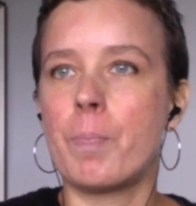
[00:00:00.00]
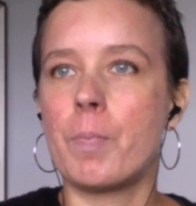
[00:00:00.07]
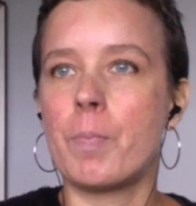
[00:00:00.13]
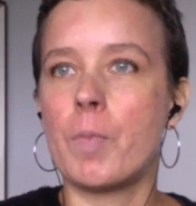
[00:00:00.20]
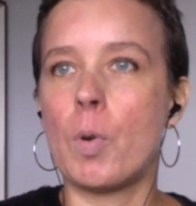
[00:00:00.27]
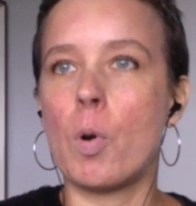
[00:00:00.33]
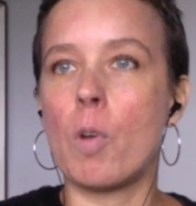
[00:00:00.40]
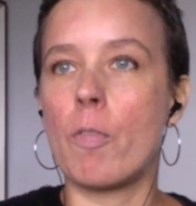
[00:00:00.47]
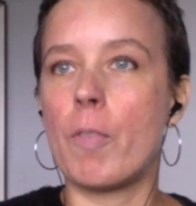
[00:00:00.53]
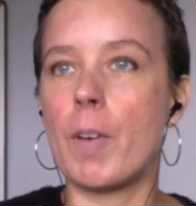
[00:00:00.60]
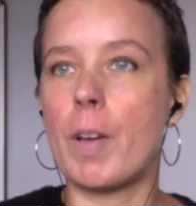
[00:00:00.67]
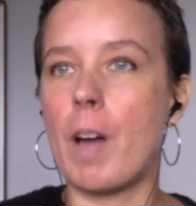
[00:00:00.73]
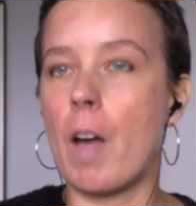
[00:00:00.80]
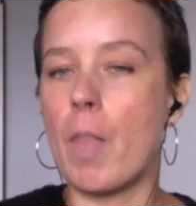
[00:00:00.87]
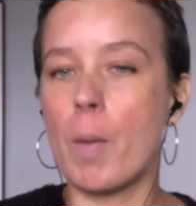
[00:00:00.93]
or
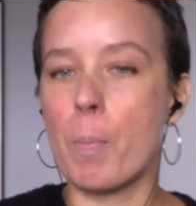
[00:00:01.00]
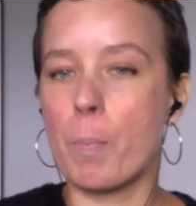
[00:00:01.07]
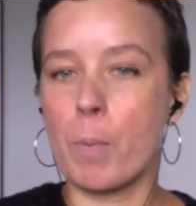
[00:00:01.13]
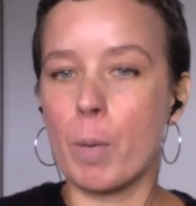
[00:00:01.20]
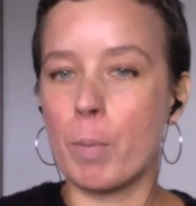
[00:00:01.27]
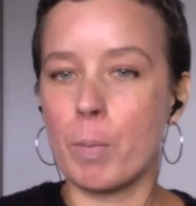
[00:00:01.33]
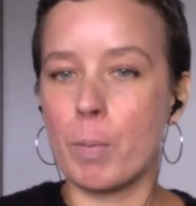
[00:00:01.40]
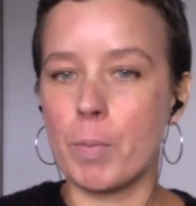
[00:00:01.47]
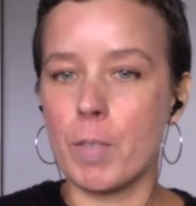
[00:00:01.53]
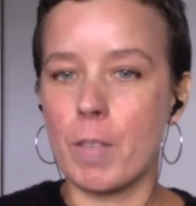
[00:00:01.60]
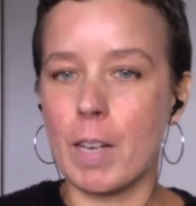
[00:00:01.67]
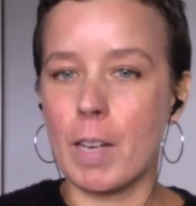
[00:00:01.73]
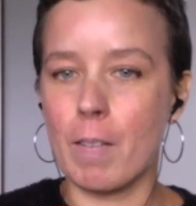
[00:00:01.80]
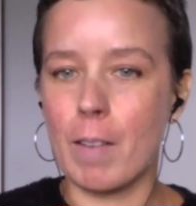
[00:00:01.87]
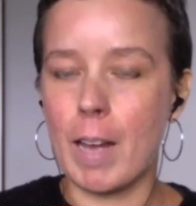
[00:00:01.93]
for other problems that
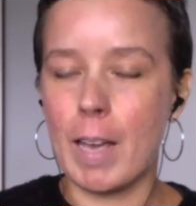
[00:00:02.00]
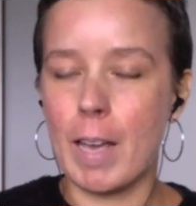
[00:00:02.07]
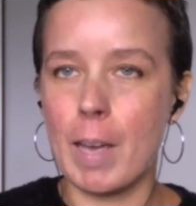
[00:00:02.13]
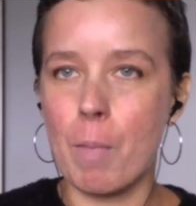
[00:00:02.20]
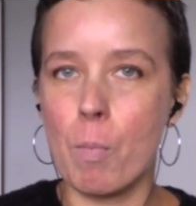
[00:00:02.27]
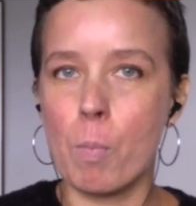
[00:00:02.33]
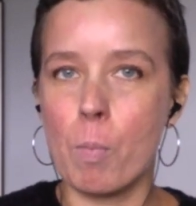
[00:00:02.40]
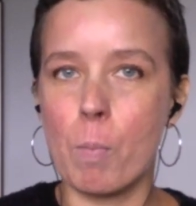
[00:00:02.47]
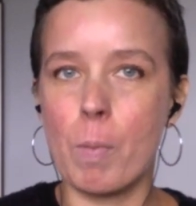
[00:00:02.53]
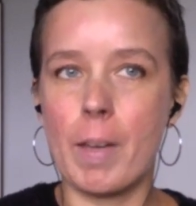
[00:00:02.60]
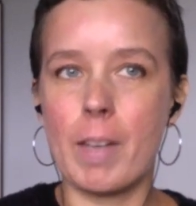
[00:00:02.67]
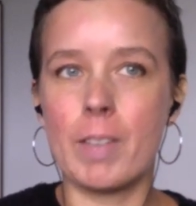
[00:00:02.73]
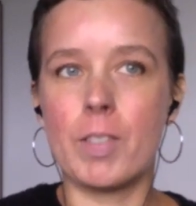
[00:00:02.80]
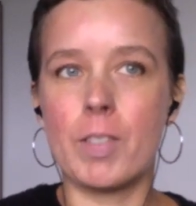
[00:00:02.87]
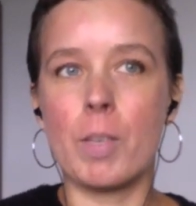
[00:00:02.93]
they create,
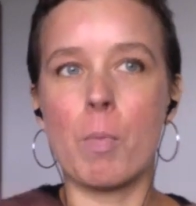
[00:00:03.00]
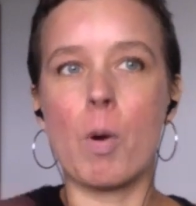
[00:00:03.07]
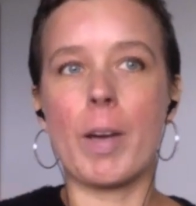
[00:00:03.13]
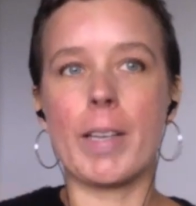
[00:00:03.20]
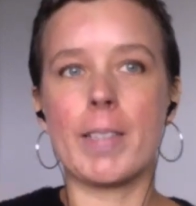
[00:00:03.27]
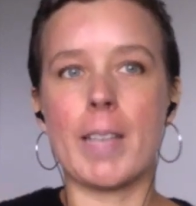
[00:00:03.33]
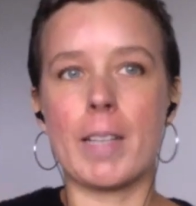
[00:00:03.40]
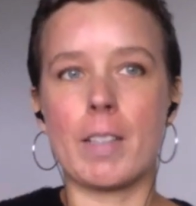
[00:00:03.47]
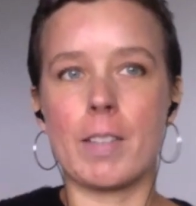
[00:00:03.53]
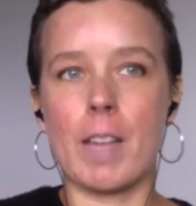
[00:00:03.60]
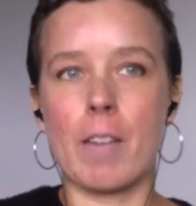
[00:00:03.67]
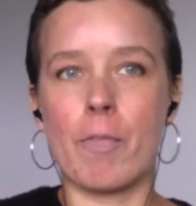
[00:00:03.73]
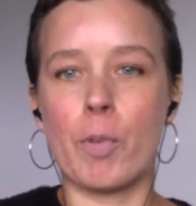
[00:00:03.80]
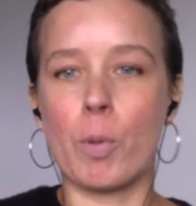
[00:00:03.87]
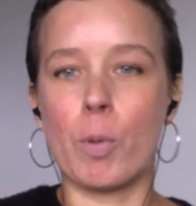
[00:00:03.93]
to what extent does
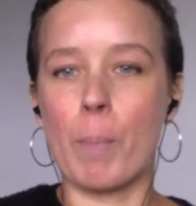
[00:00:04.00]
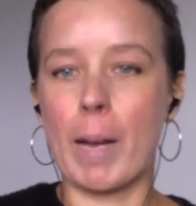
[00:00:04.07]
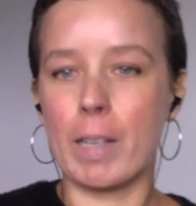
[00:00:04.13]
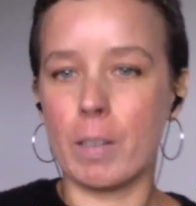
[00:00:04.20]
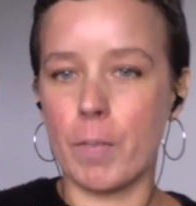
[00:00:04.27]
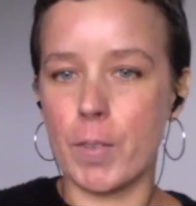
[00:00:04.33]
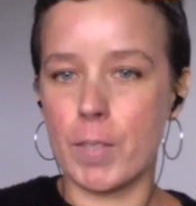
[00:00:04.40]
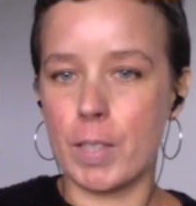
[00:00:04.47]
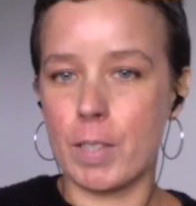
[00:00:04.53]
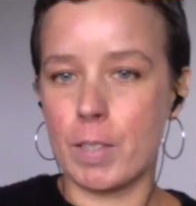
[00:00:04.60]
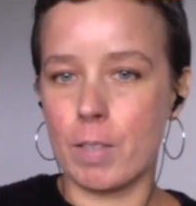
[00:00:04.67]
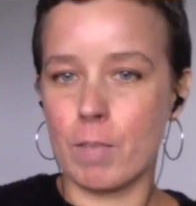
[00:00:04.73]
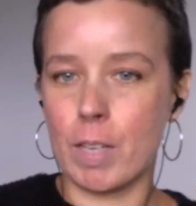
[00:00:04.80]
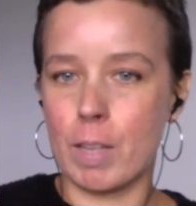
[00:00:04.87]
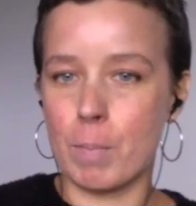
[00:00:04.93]
that fall back on the
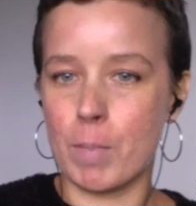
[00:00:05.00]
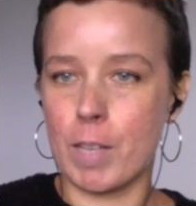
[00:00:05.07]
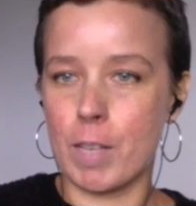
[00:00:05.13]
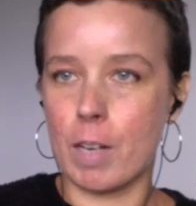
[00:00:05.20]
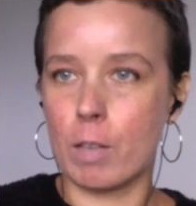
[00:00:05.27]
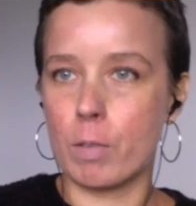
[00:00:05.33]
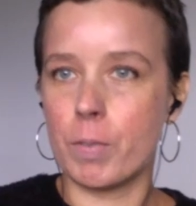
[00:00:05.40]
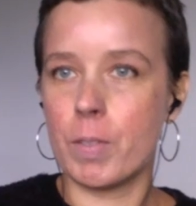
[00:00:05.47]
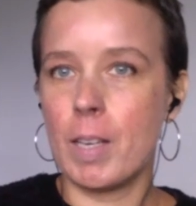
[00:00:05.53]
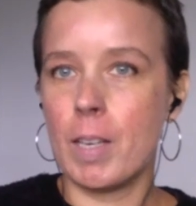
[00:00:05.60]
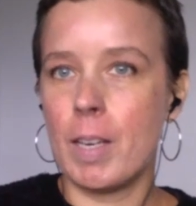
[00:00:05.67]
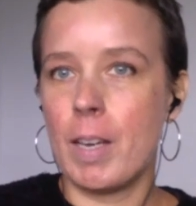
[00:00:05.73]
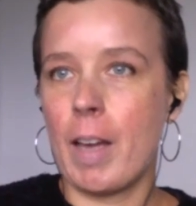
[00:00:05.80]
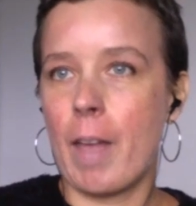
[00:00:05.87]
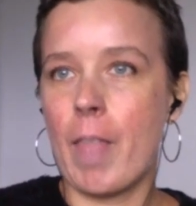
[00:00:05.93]
citizenry themselves?
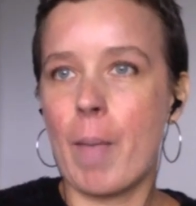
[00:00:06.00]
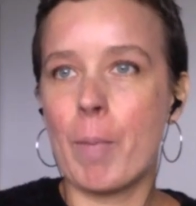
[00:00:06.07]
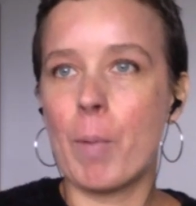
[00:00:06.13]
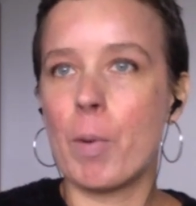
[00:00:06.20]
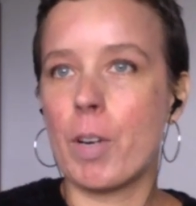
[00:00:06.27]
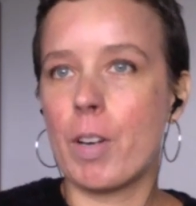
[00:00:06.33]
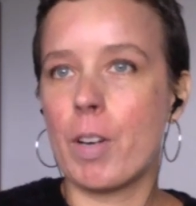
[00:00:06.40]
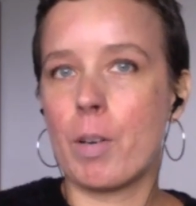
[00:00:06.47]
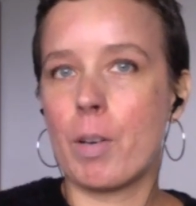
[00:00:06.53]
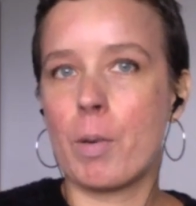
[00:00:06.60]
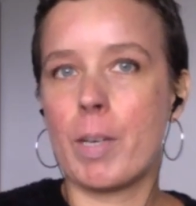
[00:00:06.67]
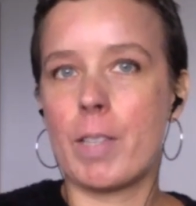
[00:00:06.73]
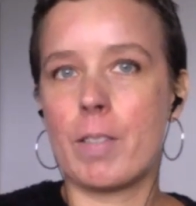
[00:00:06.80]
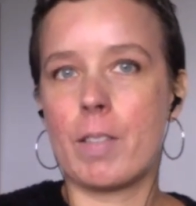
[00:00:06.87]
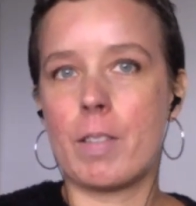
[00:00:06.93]
And then we want to know
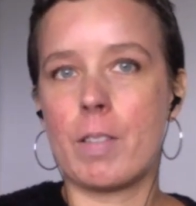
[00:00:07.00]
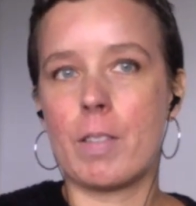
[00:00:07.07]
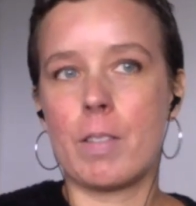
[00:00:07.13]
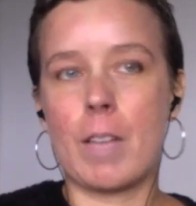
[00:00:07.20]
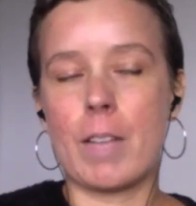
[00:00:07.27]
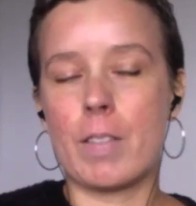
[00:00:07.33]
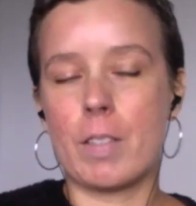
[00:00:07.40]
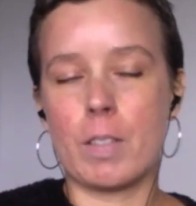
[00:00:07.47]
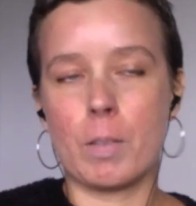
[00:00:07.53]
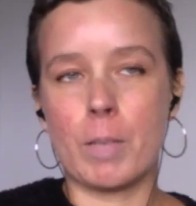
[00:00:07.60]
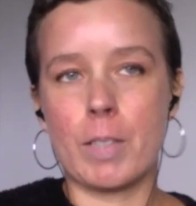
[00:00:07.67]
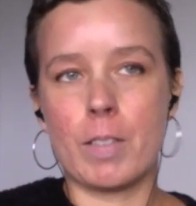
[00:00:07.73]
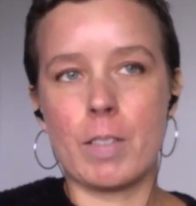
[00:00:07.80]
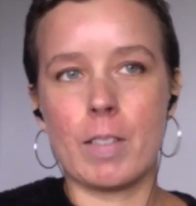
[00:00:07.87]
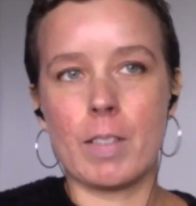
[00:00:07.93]
answers to
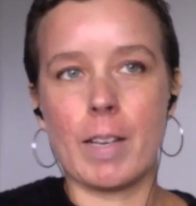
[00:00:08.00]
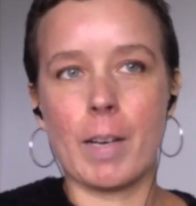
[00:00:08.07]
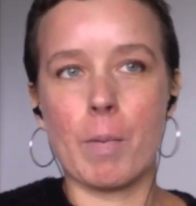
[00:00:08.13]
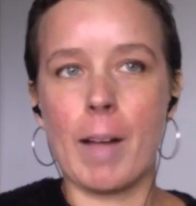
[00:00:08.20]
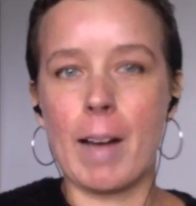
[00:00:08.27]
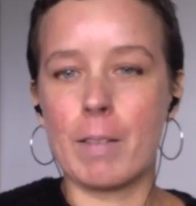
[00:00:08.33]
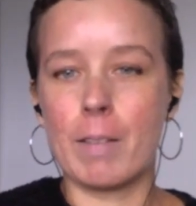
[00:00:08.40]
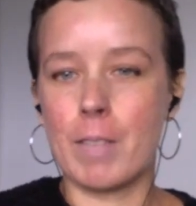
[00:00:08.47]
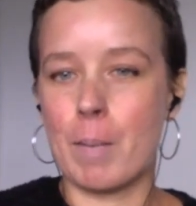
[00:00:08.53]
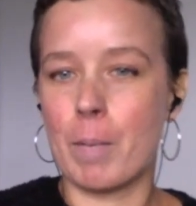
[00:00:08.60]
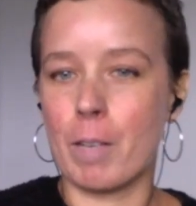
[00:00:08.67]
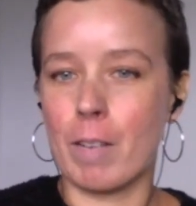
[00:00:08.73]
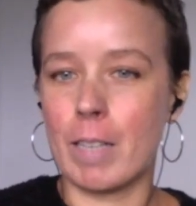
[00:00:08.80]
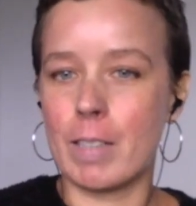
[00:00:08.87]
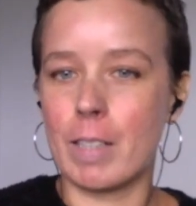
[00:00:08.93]
questions like, well, how
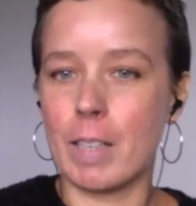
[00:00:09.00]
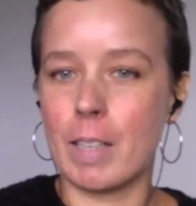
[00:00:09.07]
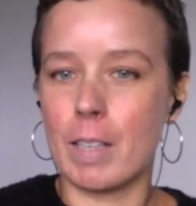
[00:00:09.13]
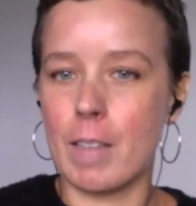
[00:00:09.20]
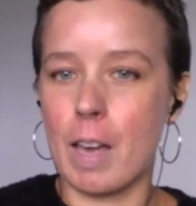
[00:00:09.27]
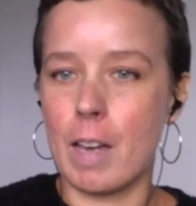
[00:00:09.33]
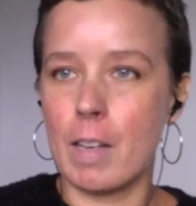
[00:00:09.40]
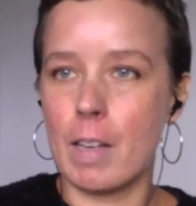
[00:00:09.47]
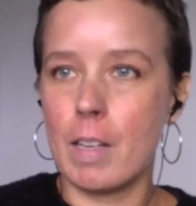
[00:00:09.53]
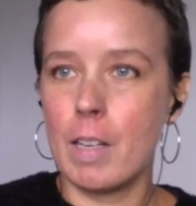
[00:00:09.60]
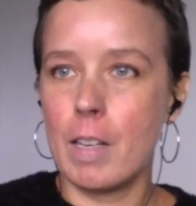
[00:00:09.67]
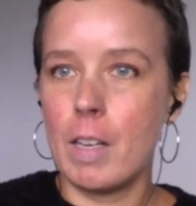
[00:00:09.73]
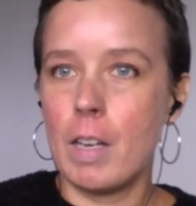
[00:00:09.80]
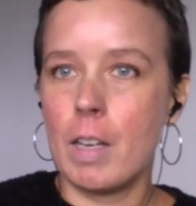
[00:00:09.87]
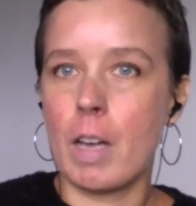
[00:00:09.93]
democratic is that
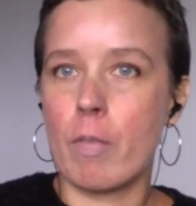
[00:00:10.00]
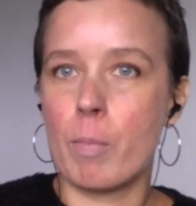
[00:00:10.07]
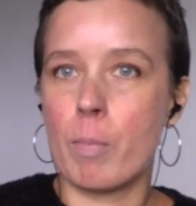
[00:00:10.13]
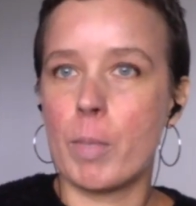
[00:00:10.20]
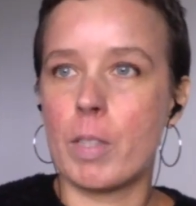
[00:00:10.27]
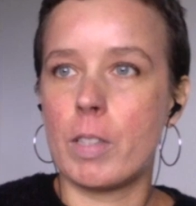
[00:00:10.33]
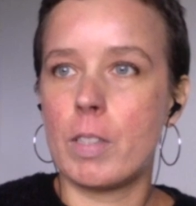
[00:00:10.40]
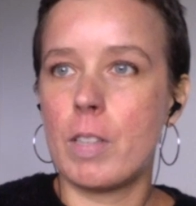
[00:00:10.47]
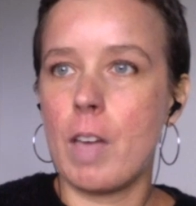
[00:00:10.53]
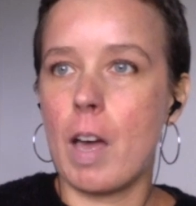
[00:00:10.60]
government?